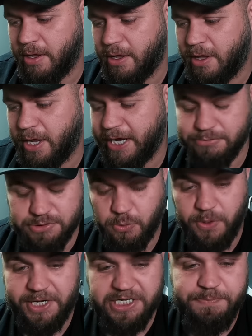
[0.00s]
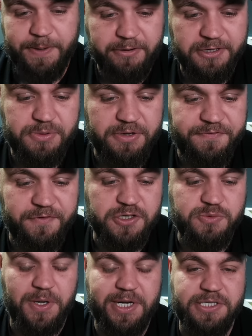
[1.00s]
And it was a weird experience when you
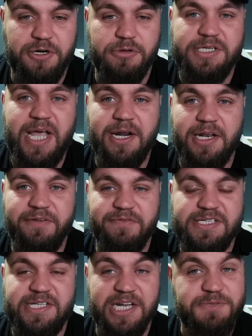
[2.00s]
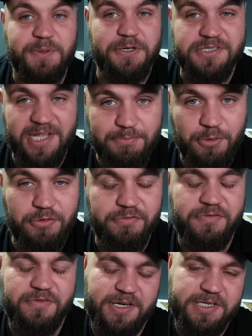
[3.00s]
first went into those cantilevered stands because they
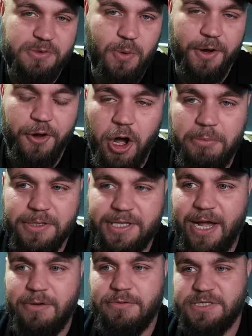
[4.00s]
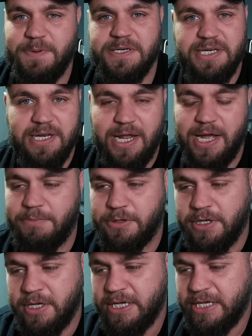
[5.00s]
move. It's quite normal now, especially like I'm
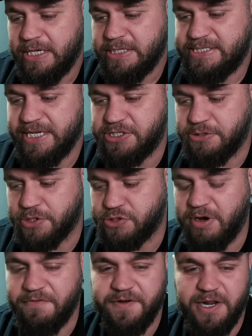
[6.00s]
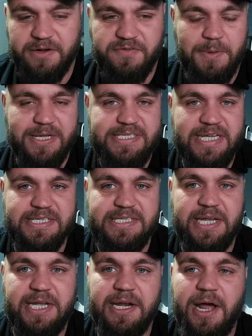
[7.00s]
on tier two of Stretford End for my season
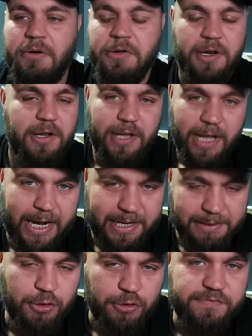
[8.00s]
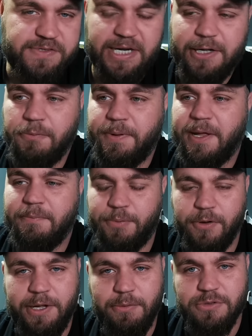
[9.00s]
ticket now, and it moves a little bit.
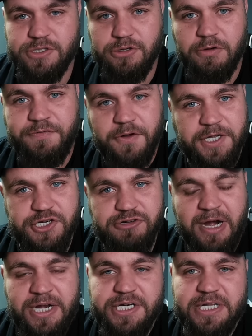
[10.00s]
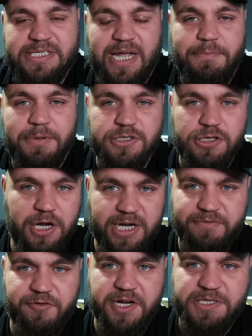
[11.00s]
But it was so fucking strange at the time because all I'd
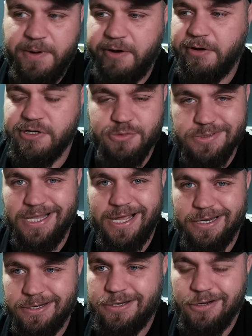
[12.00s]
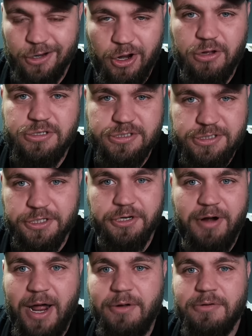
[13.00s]
ever experienced was like locked to the
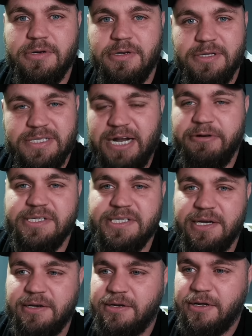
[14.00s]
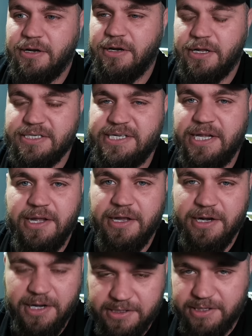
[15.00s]
ground terracing and seating,
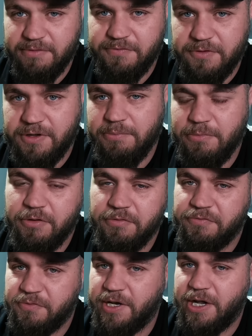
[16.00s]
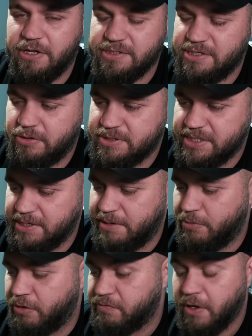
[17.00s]
and it didn't fucking move. When you get onto those, it
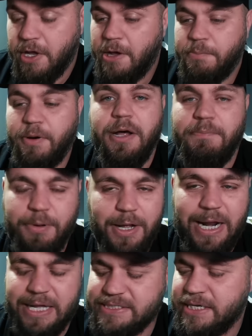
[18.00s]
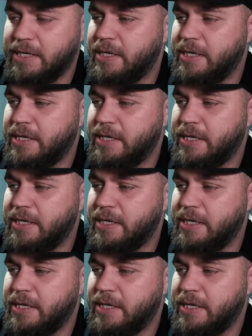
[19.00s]
moved. But alas,